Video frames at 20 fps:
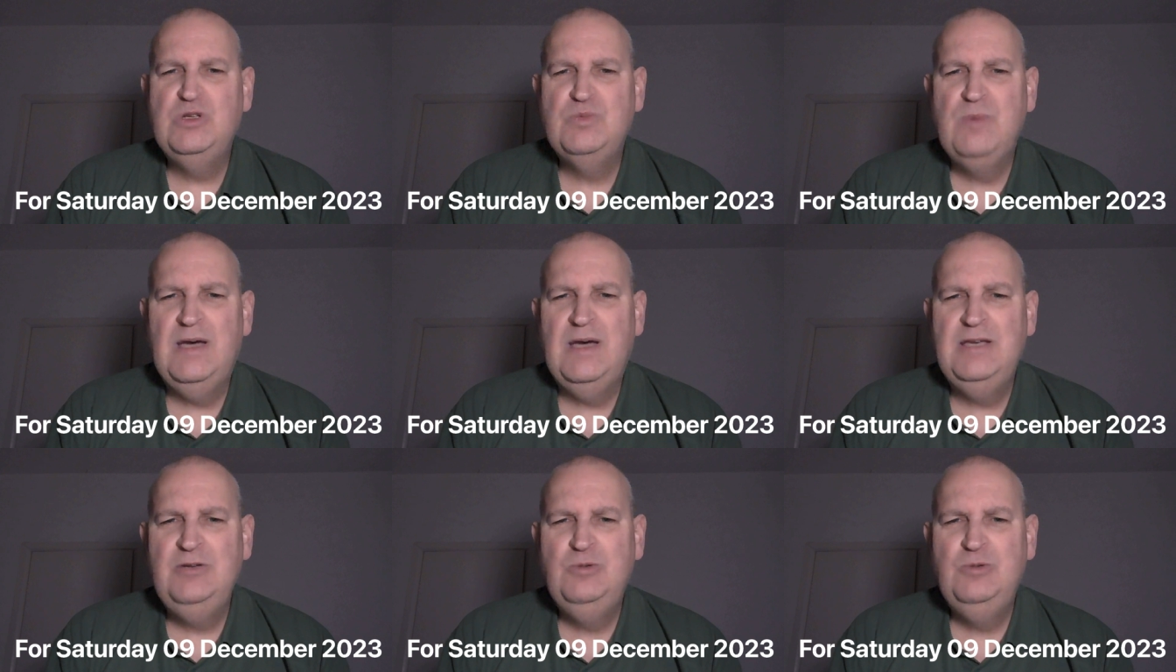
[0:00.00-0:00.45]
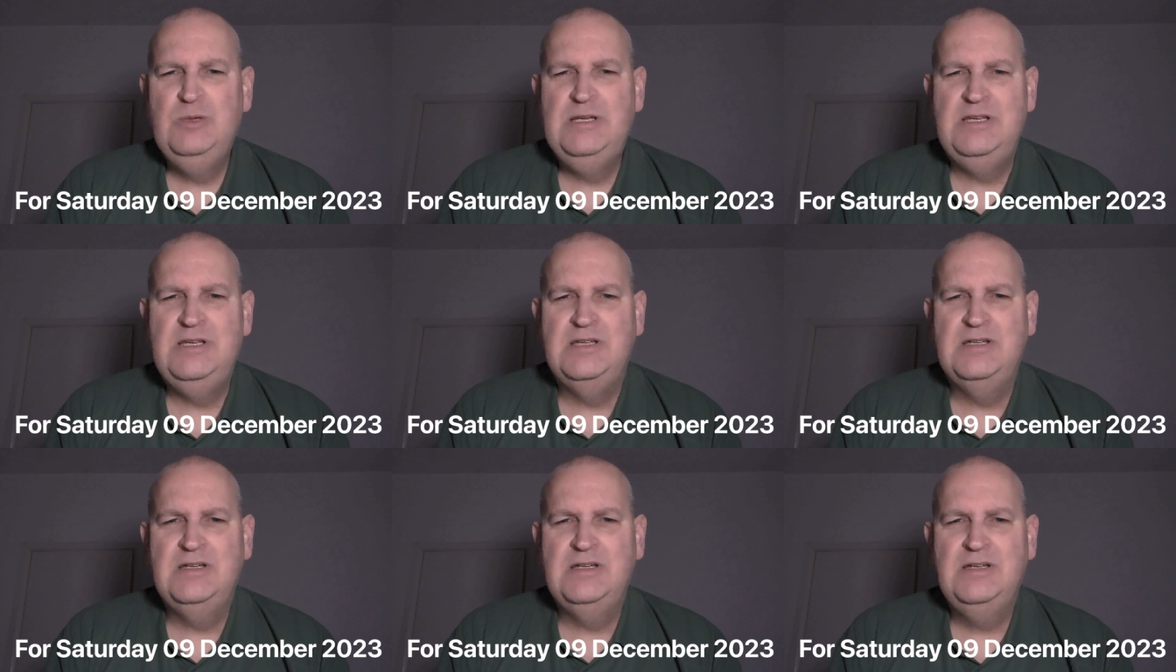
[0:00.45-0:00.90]
was my
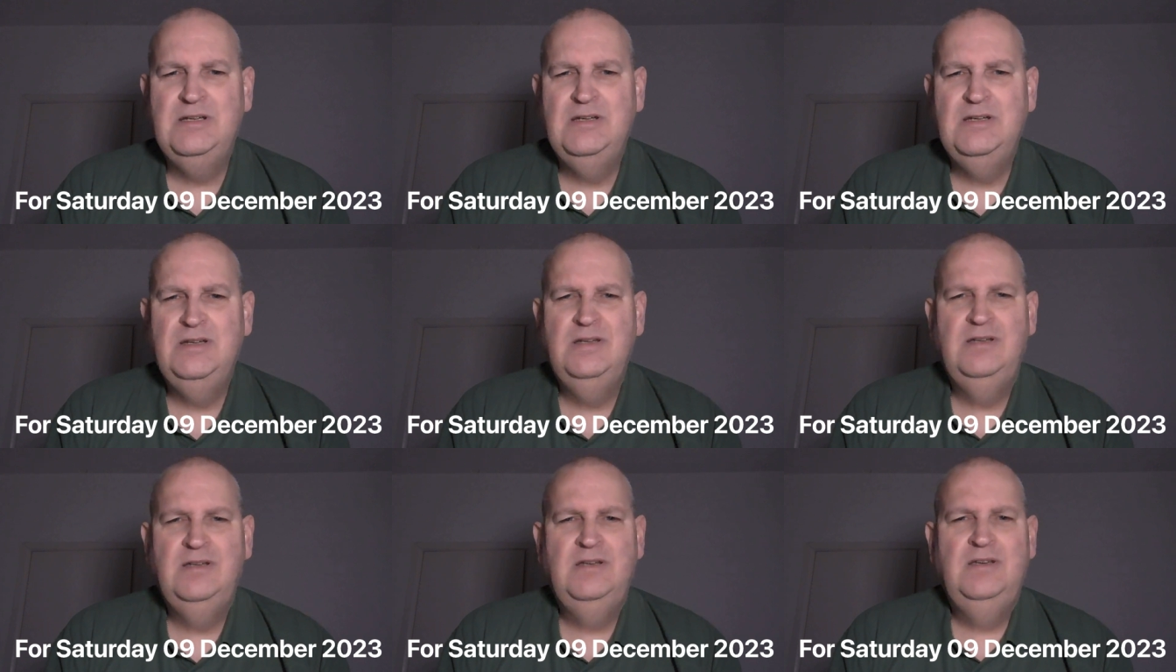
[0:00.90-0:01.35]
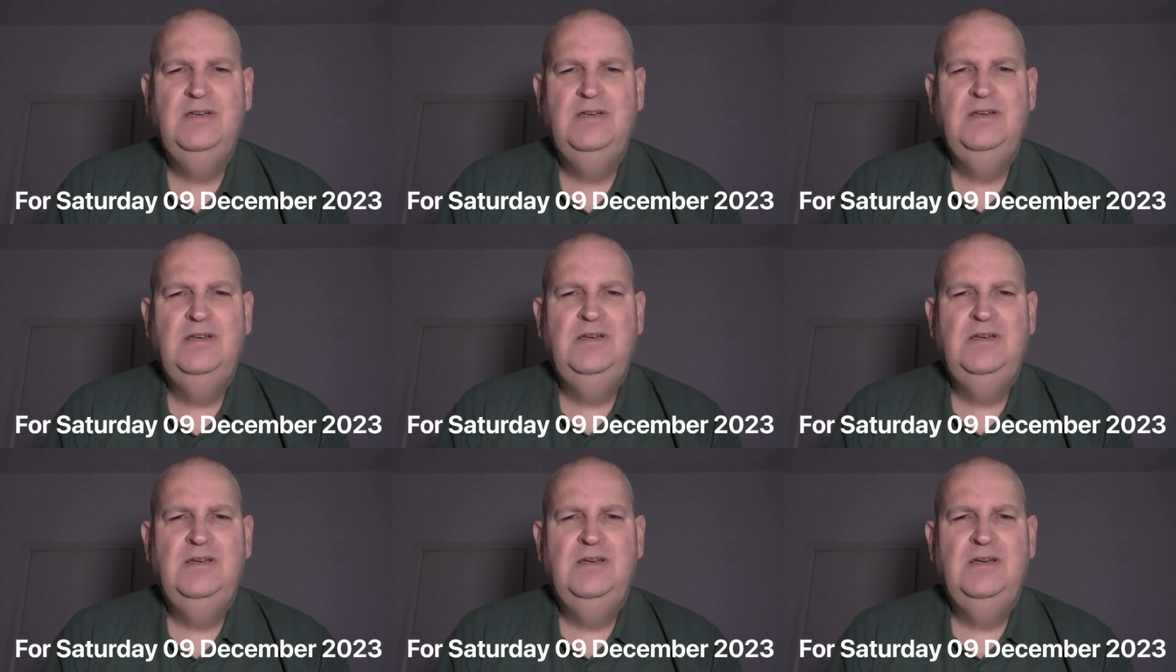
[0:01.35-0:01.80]
week
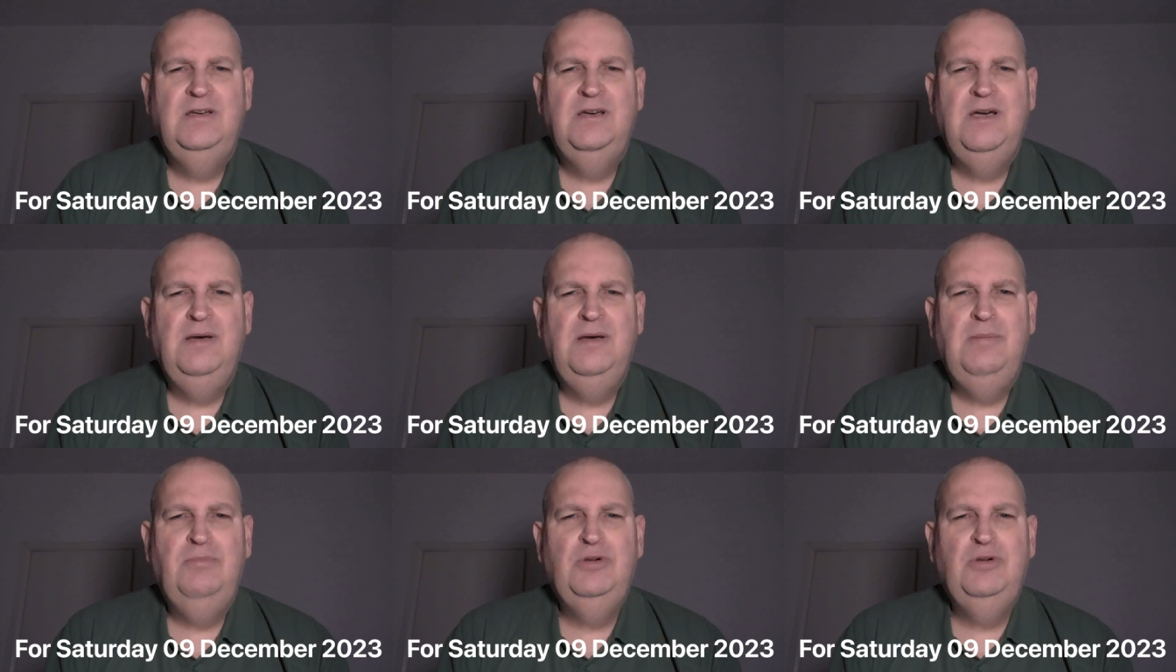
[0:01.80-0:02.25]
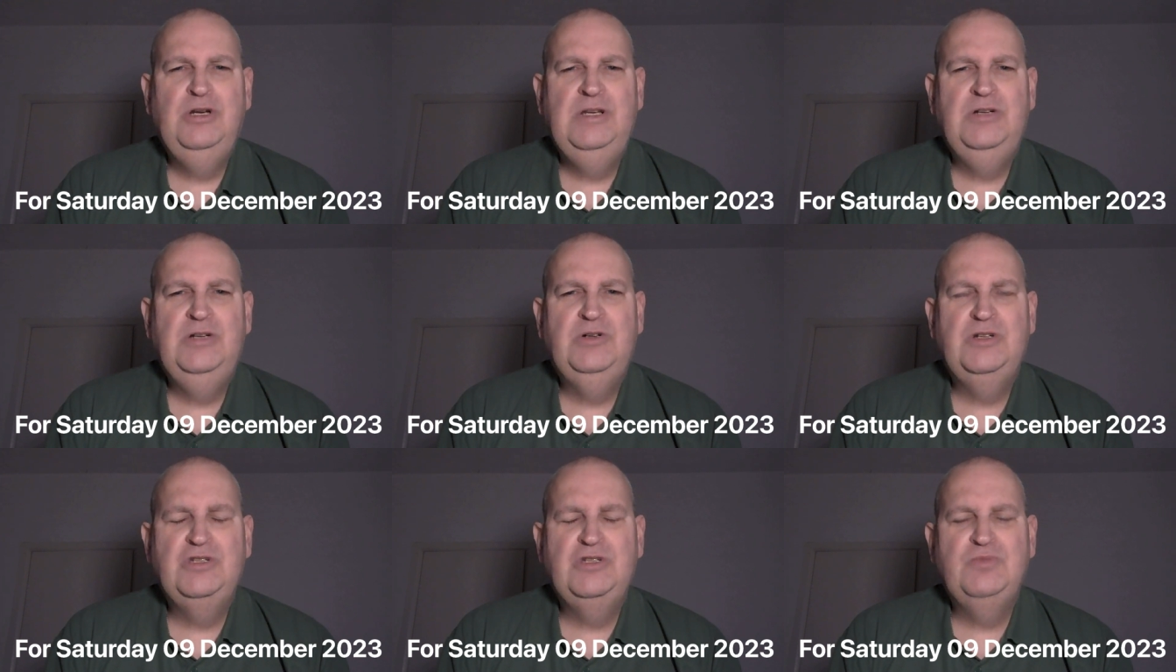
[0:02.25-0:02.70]
uh,
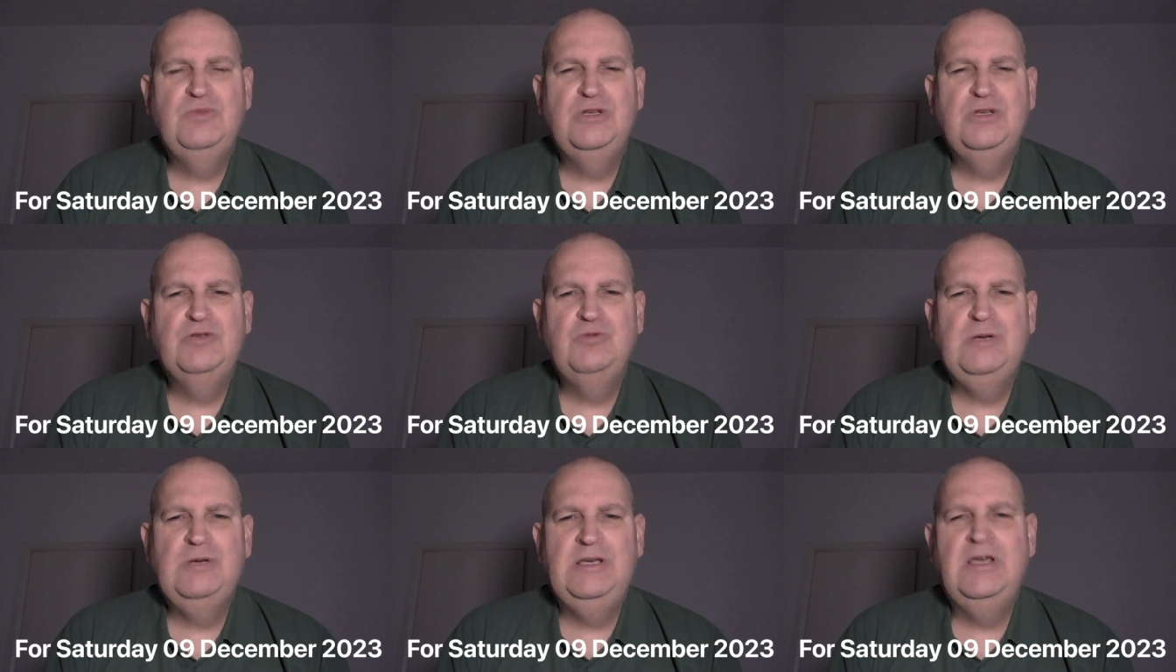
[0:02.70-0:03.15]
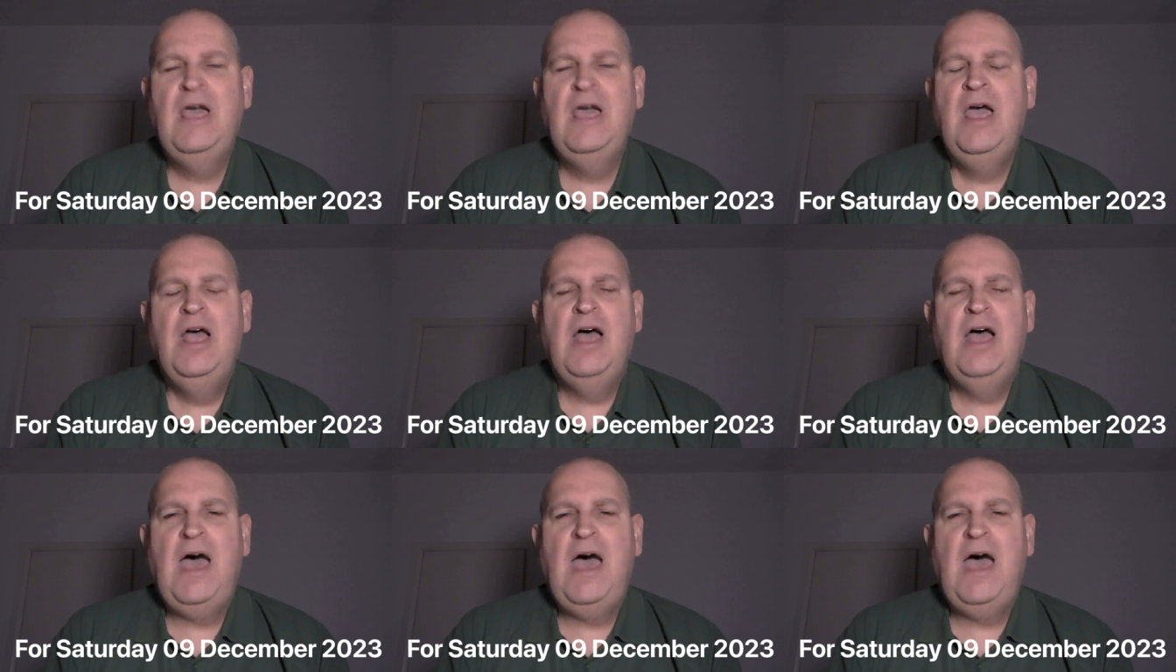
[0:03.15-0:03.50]
pre Christmas week.